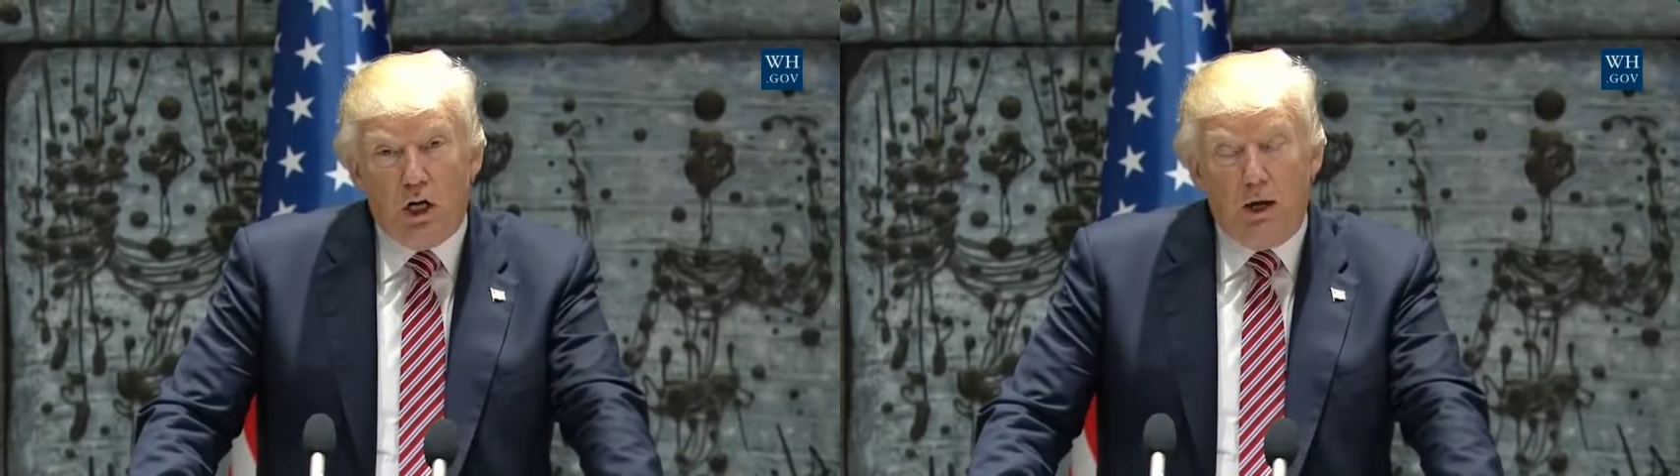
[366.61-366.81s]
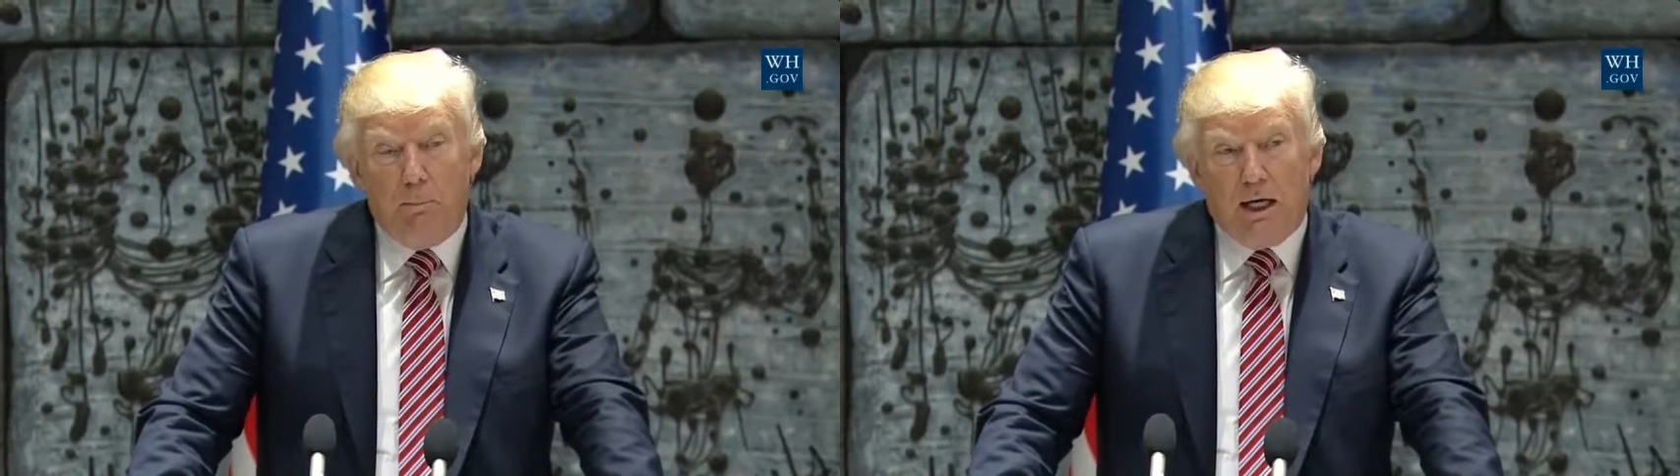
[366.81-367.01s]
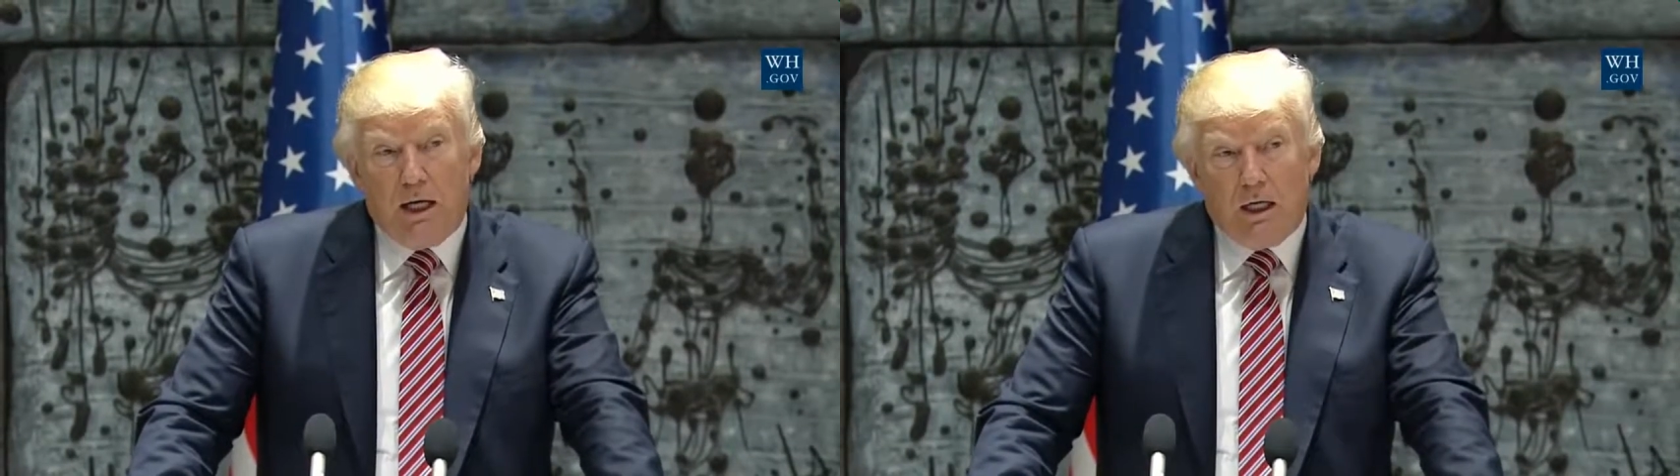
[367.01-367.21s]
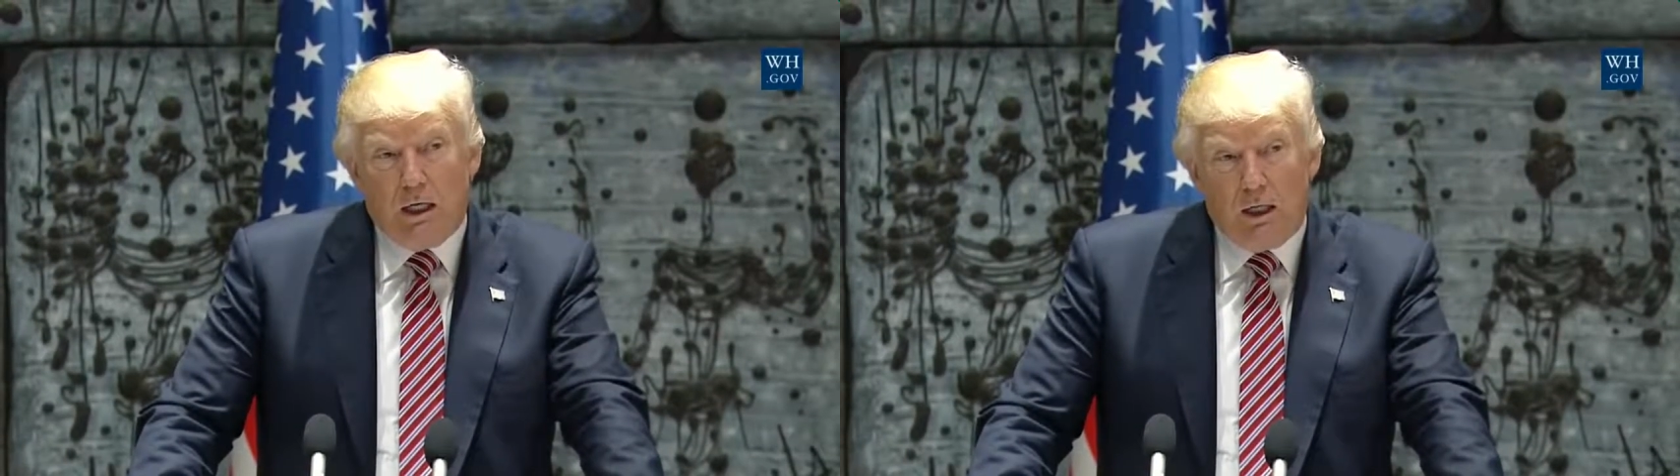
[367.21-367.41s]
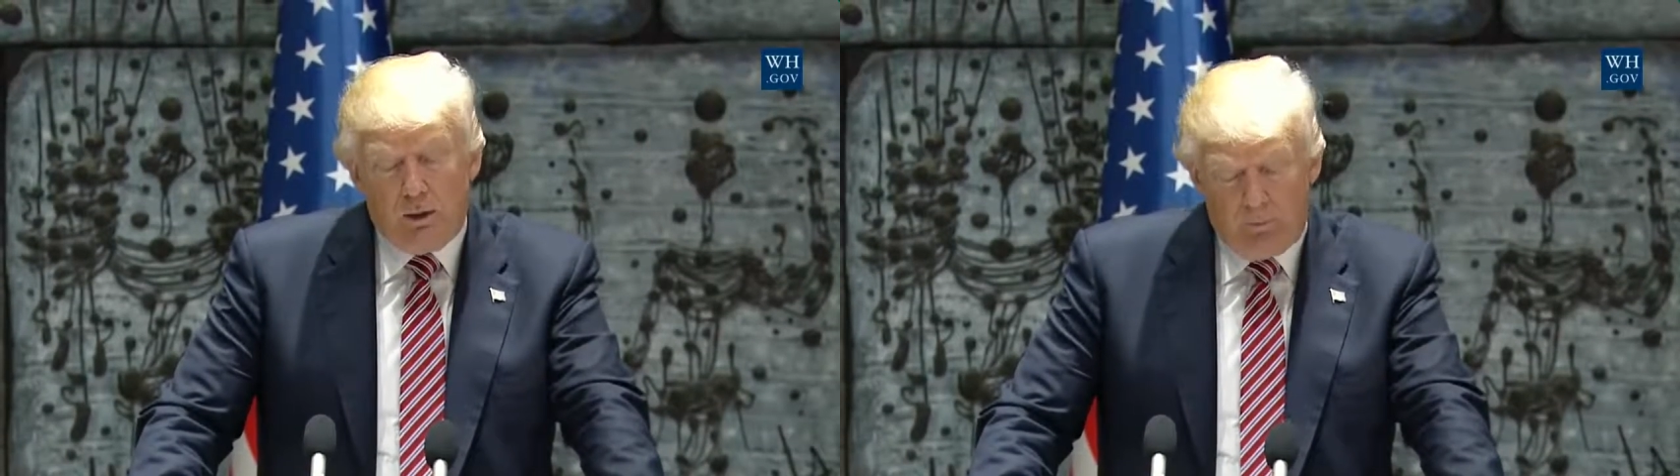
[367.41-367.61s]

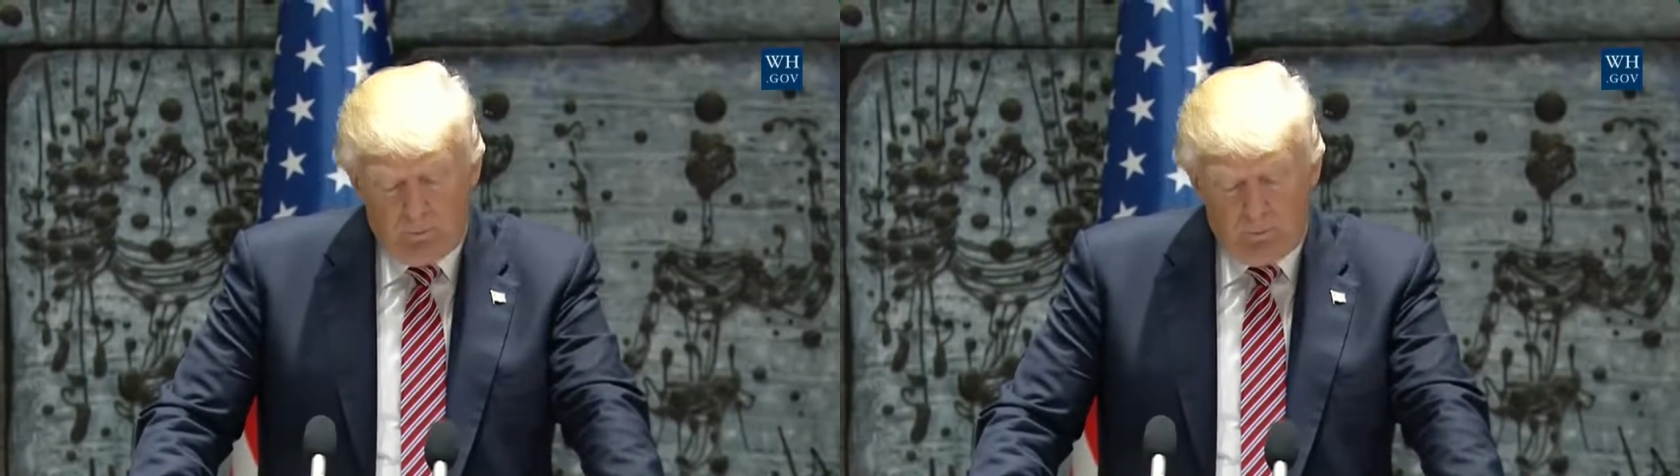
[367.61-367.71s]
immediately.